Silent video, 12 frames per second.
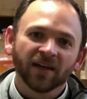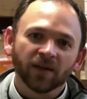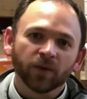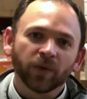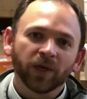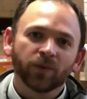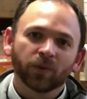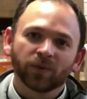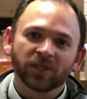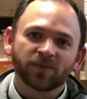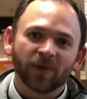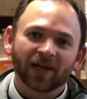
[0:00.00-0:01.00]
that we will
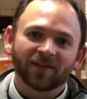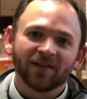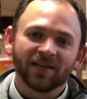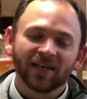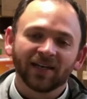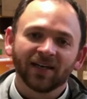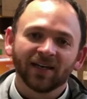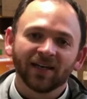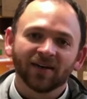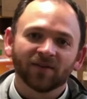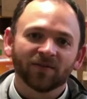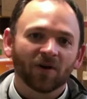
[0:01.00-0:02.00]
respect the
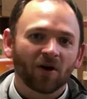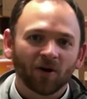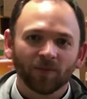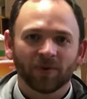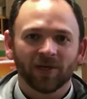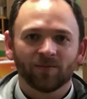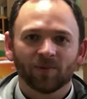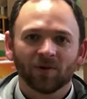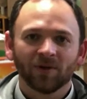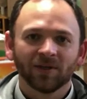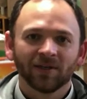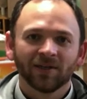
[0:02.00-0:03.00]
dignity of all
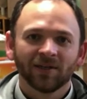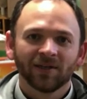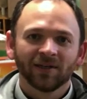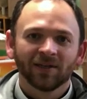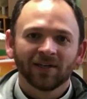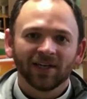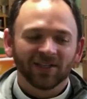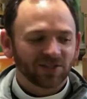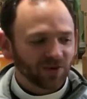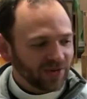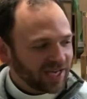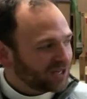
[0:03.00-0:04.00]
people. And
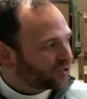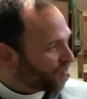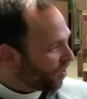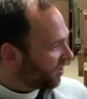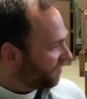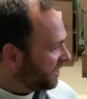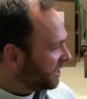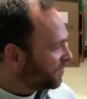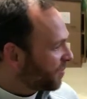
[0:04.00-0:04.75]
so each one of these